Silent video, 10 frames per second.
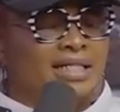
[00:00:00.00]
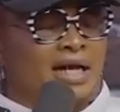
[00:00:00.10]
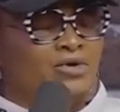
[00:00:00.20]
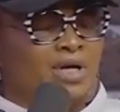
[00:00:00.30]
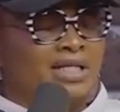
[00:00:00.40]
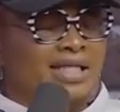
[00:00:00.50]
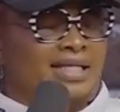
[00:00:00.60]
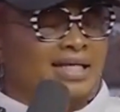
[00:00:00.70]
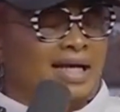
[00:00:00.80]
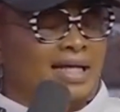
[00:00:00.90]
and I wrote down
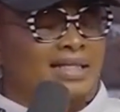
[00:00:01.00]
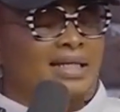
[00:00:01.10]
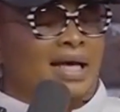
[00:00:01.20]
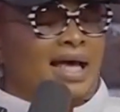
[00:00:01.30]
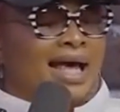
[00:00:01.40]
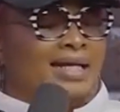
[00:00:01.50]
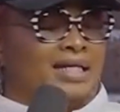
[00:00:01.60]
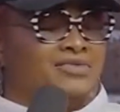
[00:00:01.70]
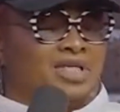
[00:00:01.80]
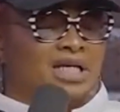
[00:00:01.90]
theater arts. I
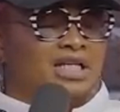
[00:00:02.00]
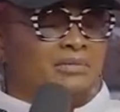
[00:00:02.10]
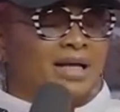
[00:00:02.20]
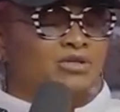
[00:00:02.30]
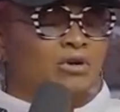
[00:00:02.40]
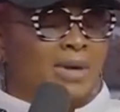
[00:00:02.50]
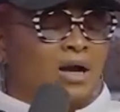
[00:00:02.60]
did research in mass comm.